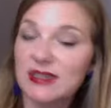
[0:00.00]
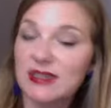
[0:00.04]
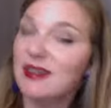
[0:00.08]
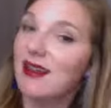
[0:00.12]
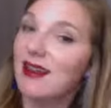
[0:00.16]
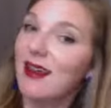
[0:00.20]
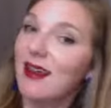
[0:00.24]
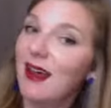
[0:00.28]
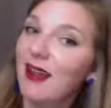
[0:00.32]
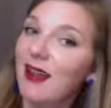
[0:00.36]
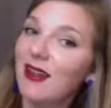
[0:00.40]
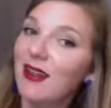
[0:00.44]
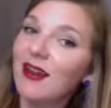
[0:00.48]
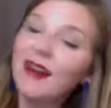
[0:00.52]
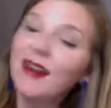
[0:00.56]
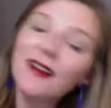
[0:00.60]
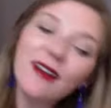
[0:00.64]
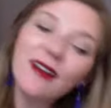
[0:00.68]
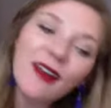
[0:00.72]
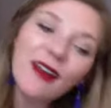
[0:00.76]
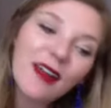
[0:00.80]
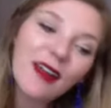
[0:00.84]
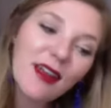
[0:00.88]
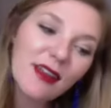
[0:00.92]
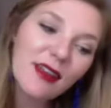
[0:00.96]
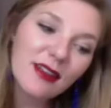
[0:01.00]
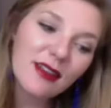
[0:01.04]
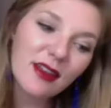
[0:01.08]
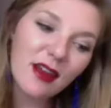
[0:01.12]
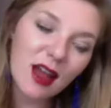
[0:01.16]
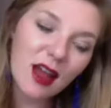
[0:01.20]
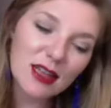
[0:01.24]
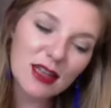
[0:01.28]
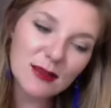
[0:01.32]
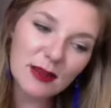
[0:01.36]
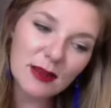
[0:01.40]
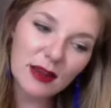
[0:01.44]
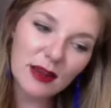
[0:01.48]
color, the
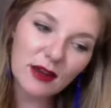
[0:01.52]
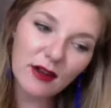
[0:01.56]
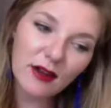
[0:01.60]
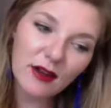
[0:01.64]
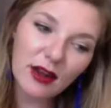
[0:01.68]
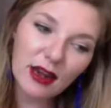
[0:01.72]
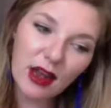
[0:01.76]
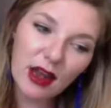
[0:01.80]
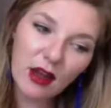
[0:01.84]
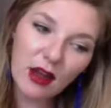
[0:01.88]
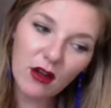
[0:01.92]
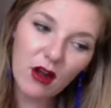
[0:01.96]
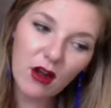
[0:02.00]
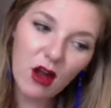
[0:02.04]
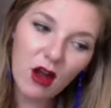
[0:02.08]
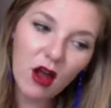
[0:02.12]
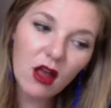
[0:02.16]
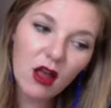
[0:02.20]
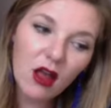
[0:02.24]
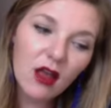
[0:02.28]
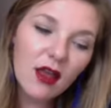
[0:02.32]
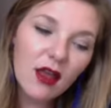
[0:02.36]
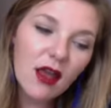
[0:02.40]
cosmetic grade alcohol.